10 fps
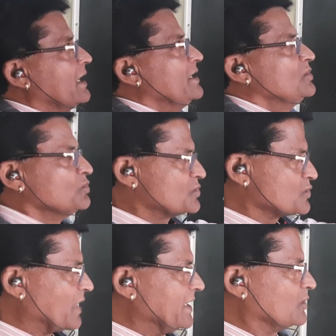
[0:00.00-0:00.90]
I used
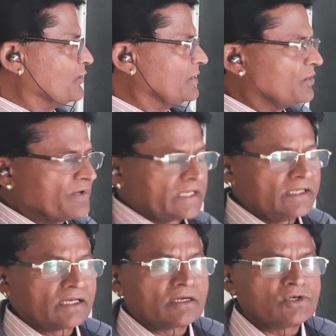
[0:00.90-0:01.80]
to write over
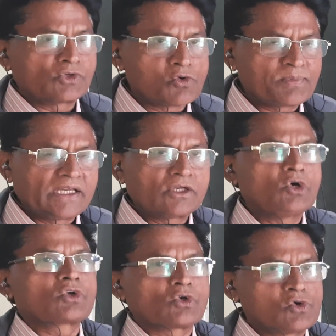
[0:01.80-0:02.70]
here
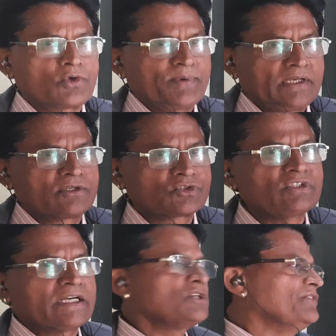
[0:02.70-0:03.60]
domain or codomain, so
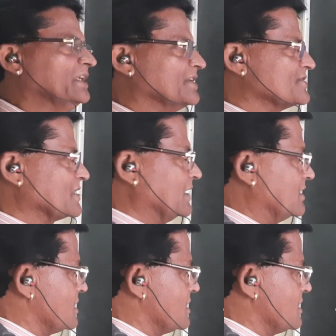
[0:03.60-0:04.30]
that you will understand.